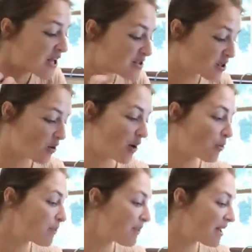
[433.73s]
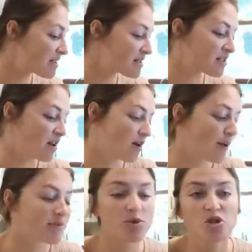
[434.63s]
So I want to make some,
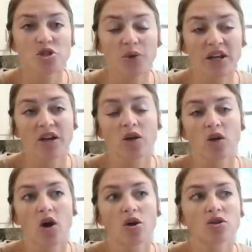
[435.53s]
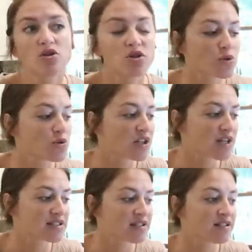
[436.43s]
I'm supposed to bring along 2
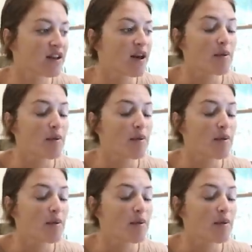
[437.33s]
dozen